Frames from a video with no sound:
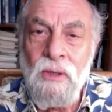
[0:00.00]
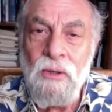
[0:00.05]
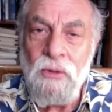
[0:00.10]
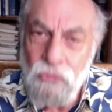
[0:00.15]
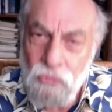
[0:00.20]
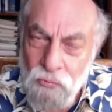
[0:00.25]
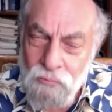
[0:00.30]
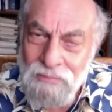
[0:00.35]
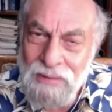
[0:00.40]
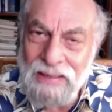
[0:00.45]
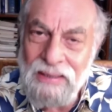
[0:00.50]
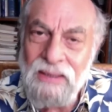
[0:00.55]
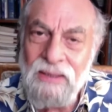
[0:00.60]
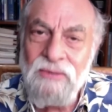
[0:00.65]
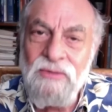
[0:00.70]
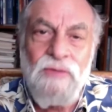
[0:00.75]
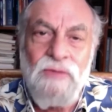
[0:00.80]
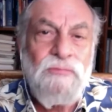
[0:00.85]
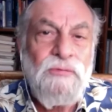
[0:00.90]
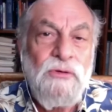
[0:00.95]
You make a
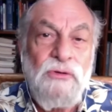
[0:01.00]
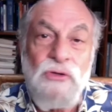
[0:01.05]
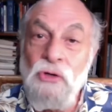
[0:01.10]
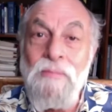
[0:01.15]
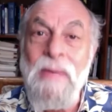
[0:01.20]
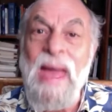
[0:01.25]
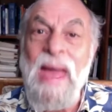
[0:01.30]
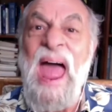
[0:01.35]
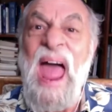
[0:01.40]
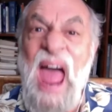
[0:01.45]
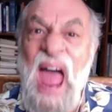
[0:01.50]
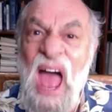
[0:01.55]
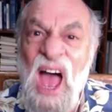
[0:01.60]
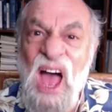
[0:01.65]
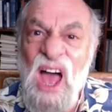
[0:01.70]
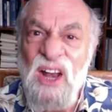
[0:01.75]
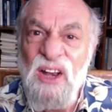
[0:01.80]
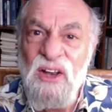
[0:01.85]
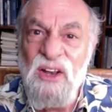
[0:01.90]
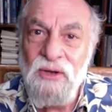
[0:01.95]
difference. You're
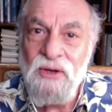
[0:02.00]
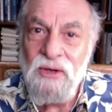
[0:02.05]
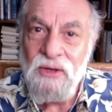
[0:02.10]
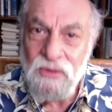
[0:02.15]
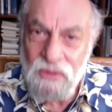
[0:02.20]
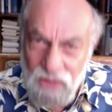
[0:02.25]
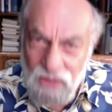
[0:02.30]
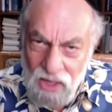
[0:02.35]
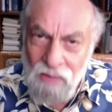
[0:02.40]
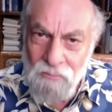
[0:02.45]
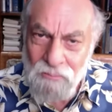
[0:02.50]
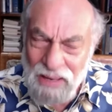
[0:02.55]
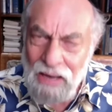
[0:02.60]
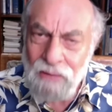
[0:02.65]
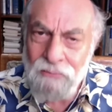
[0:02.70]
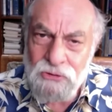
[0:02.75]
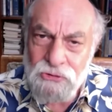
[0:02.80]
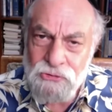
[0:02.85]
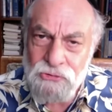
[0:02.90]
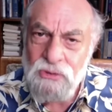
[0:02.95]
mad. Yeah,
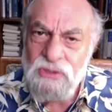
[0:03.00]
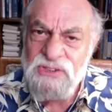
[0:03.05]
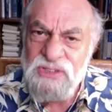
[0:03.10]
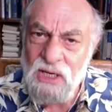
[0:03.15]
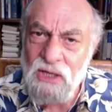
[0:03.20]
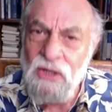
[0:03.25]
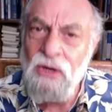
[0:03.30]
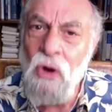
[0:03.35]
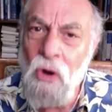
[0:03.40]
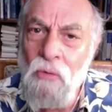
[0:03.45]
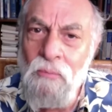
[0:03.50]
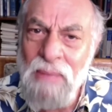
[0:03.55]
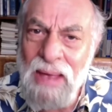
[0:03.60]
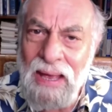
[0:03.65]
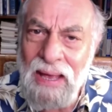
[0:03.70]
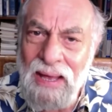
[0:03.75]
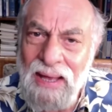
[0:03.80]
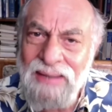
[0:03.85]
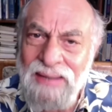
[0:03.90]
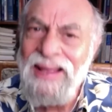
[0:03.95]
Barry Shore said, go
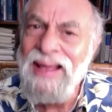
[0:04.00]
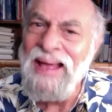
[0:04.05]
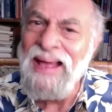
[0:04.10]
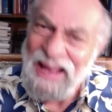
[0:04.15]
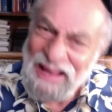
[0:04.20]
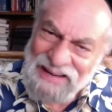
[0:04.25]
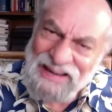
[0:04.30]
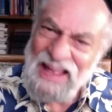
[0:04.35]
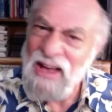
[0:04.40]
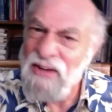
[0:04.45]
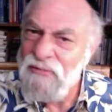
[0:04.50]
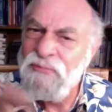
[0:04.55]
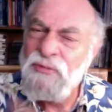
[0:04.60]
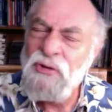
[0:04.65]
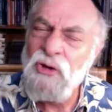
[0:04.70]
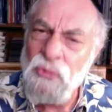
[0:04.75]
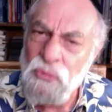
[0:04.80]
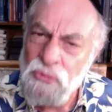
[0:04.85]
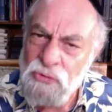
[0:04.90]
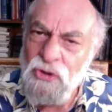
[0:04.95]
mad, and F
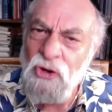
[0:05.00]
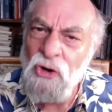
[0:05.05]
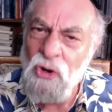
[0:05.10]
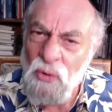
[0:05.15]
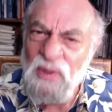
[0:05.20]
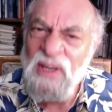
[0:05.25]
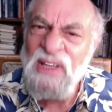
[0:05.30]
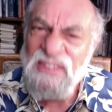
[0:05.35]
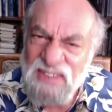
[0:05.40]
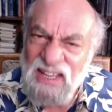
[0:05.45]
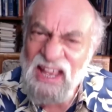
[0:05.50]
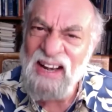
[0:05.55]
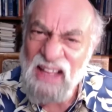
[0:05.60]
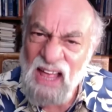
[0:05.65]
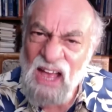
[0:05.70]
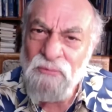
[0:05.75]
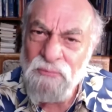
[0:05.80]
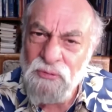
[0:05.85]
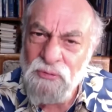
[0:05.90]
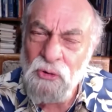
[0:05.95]
you too. He said
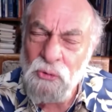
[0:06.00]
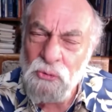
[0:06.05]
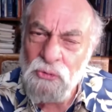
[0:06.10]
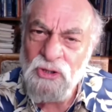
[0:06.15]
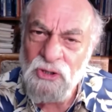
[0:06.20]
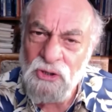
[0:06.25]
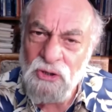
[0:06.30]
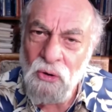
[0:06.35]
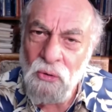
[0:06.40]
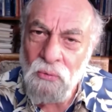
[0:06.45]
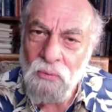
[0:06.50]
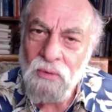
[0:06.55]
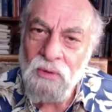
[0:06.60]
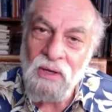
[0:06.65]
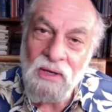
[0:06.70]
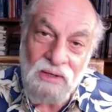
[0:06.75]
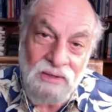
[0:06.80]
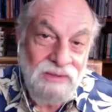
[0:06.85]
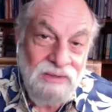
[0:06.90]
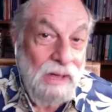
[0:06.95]
F you to you.
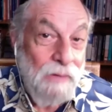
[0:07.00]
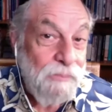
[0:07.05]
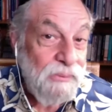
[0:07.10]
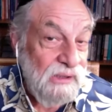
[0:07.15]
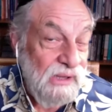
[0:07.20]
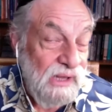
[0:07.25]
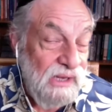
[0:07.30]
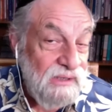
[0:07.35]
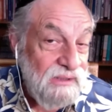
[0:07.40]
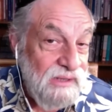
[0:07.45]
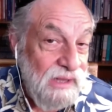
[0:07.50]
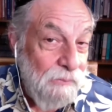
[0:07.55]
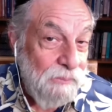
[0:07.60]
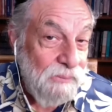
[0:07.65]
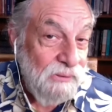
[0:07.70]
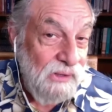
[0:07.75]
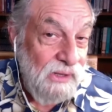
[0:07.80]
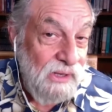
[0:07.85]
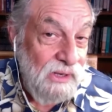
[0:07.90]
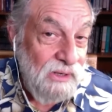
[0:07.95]
Capital N, capital N.